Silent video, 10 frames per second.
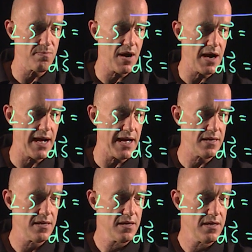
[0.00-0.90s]

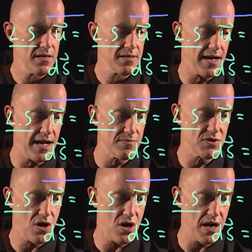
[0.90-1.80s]
pi
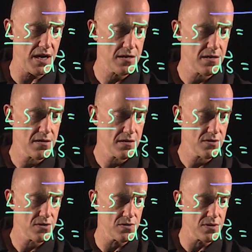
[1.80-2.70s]
times r
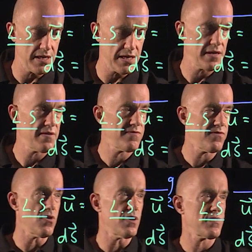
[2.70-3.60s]
to the
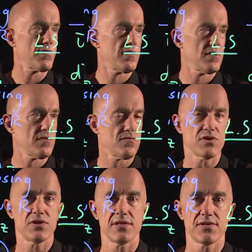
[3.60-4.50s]
fourth,
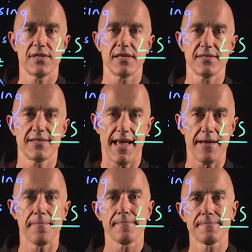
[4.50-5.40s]
which is the
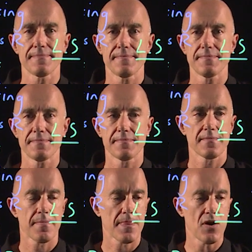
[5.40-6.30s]
same.
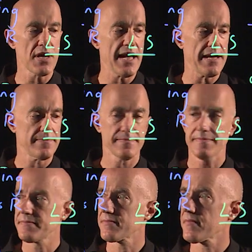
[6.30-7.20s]
Okay,
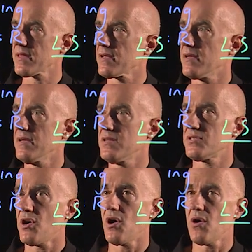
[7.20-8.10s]

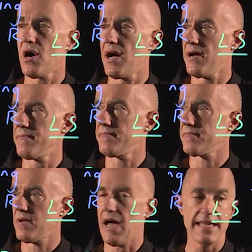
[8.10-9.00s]
so um,
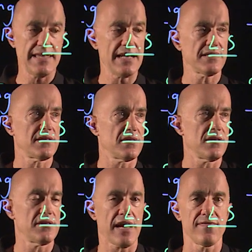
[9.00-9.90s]
I tested
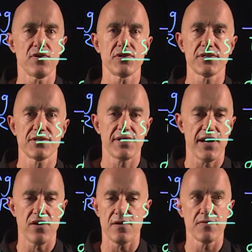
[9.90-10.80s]
the divergence
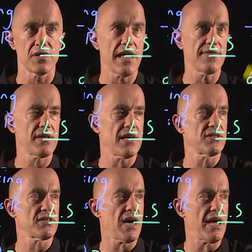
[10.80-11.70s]
theorem. The
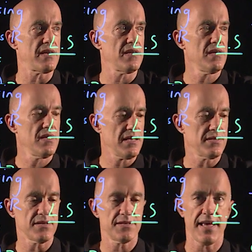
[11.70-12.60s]
left-hand side
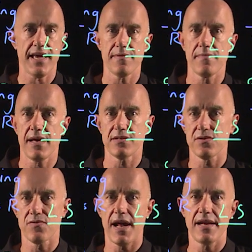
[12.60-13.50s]
is the same as
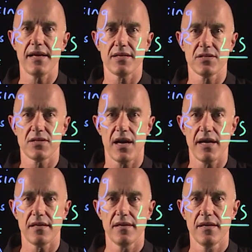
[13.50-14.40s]
the right-hand
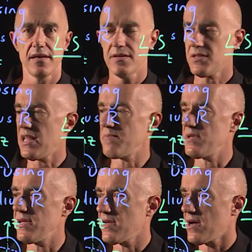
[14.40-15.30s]
side. So let
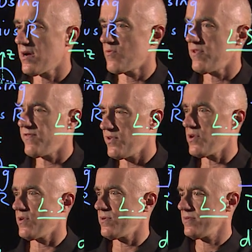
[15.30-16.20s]
me uh,
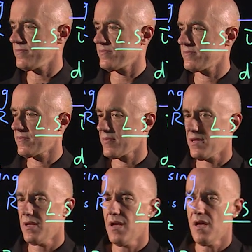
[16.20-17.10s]
review.
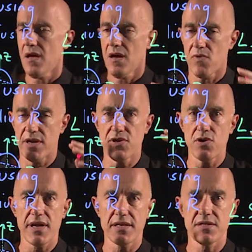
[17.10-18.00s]
We're
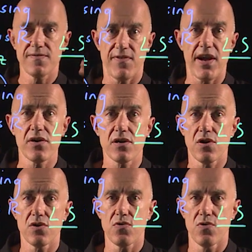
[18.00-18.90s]
doing
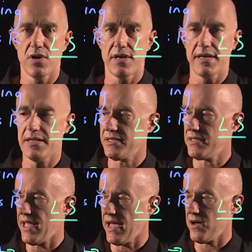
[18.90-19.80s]
spherical coordinates
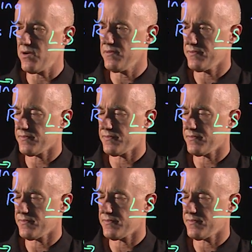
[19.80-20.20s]
now.